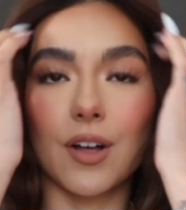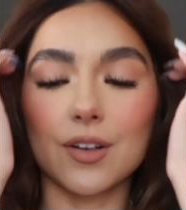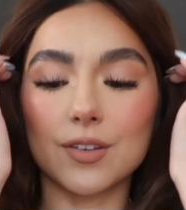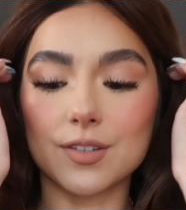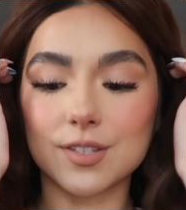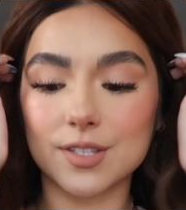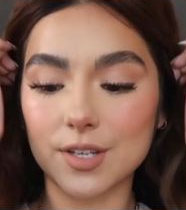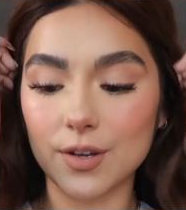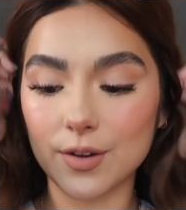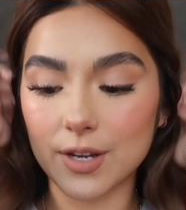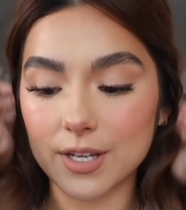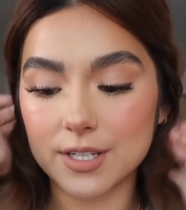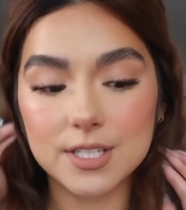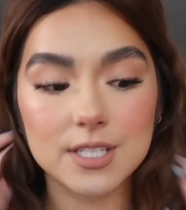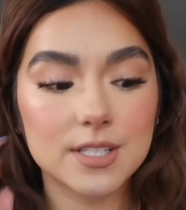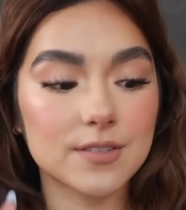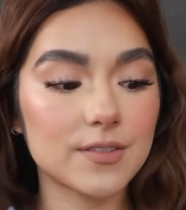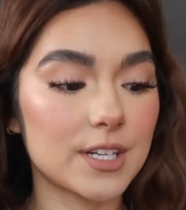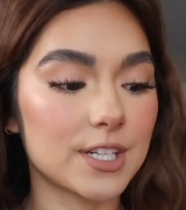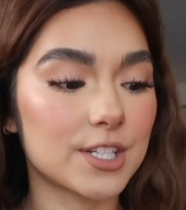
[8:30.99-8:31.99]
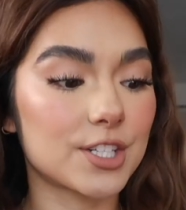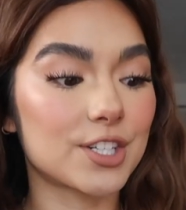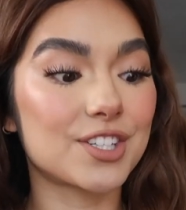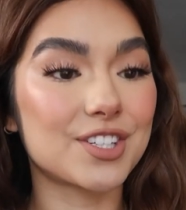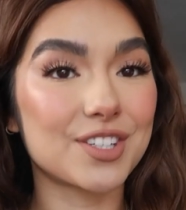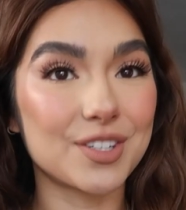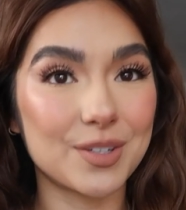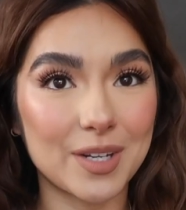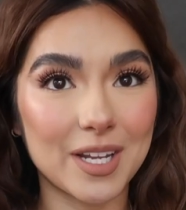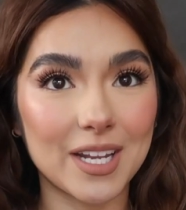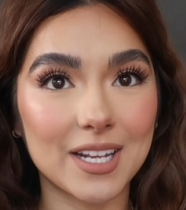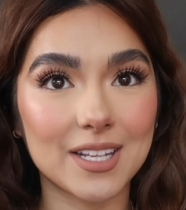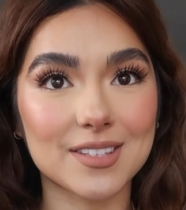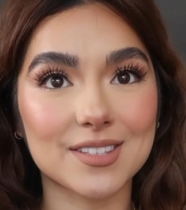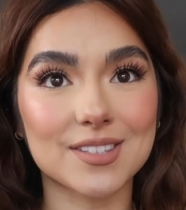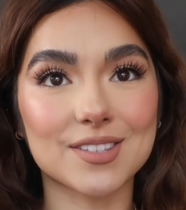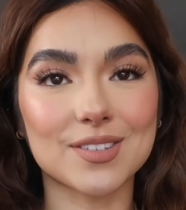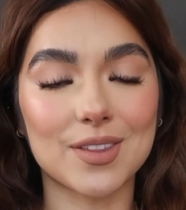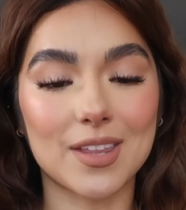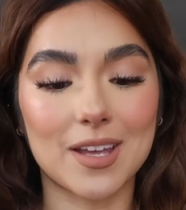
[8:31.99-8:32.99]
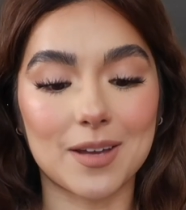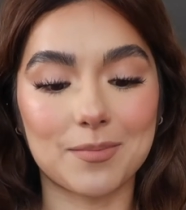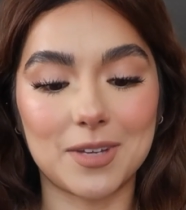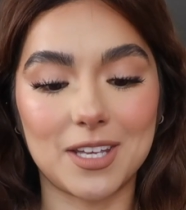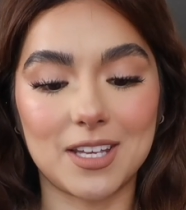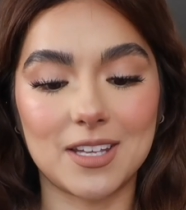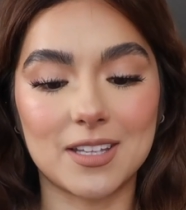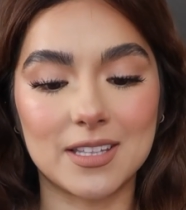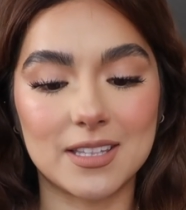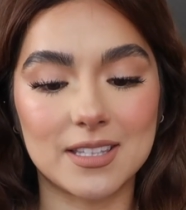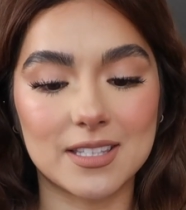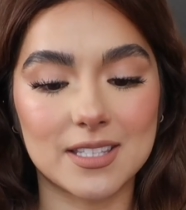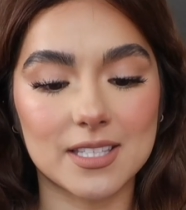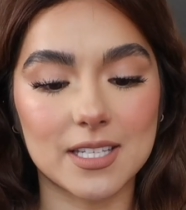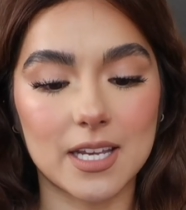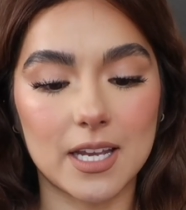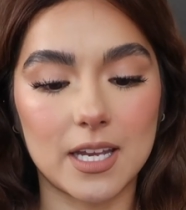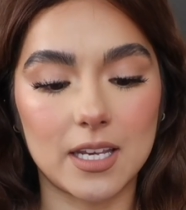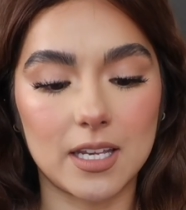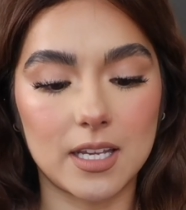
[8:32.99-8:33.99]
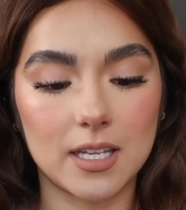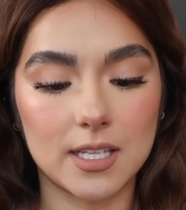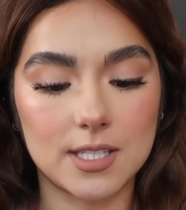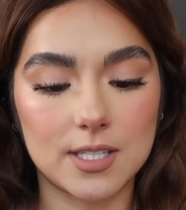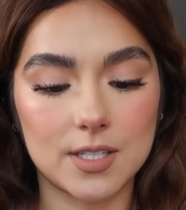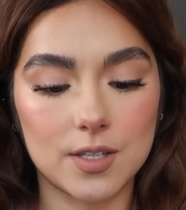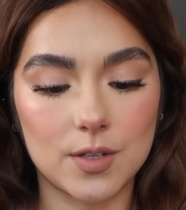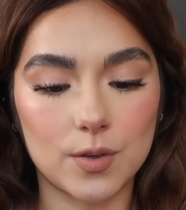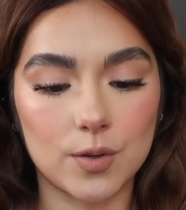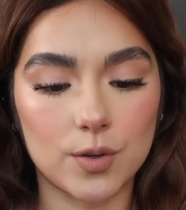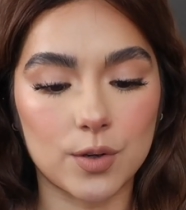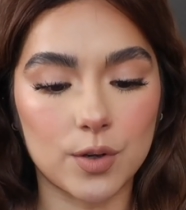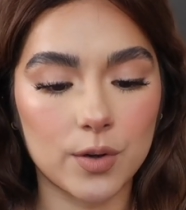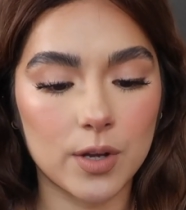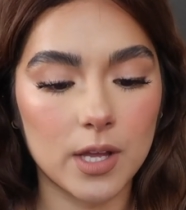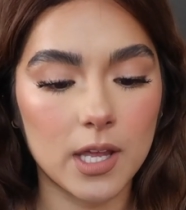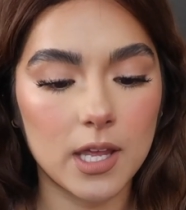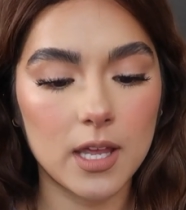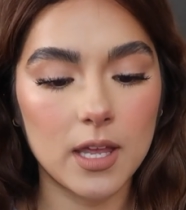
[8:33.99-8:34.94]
Also, I just finished shooting, so that means I need to